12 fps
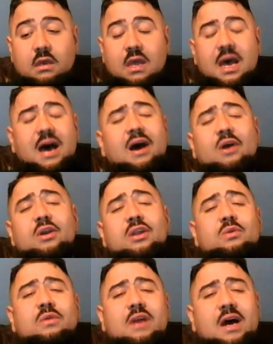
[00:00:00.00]
how can you
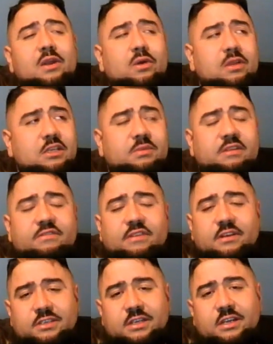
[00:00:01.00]
not know these
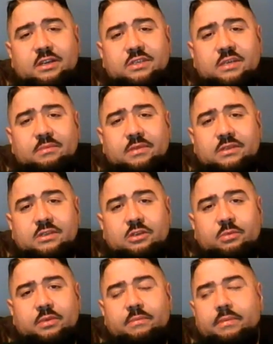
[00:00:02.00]
motherfuckers are going to do something
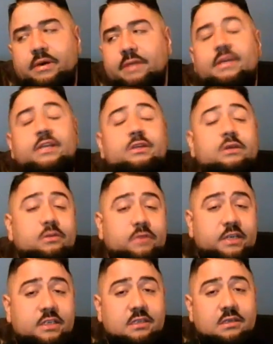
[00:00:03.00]
stupid? But he took the
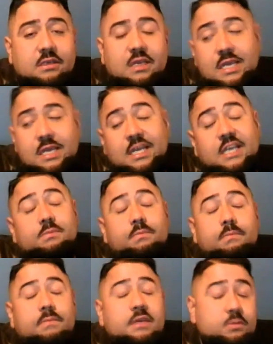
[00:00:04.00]
risk.
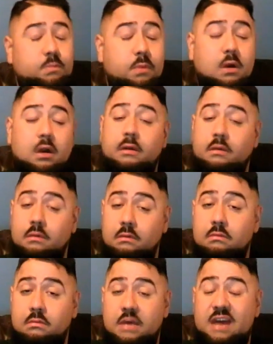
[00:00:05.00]
He's part
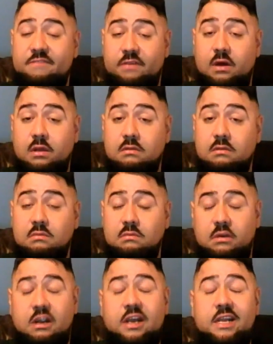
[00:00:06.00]
at fault.
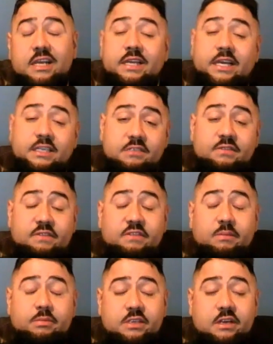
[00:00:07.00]
All right, he takes
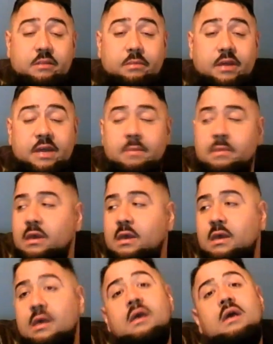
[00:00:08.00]
50% of the blame.
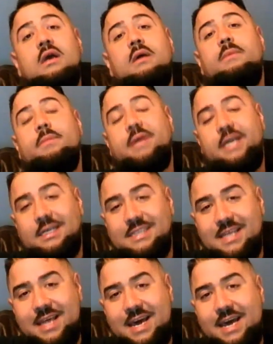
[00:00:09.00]
But because
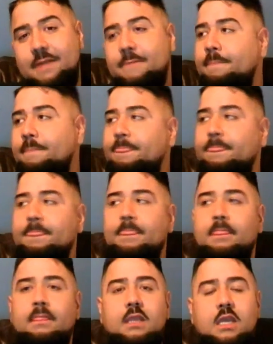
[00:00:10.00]
of that,
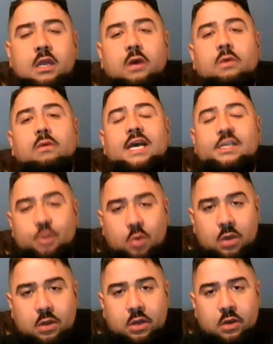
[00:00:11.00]
you know, as you
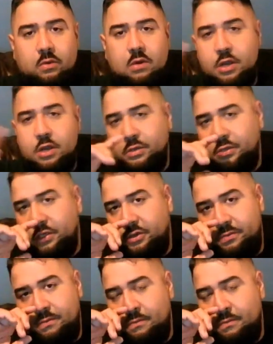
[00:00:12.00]
all know on YouTube,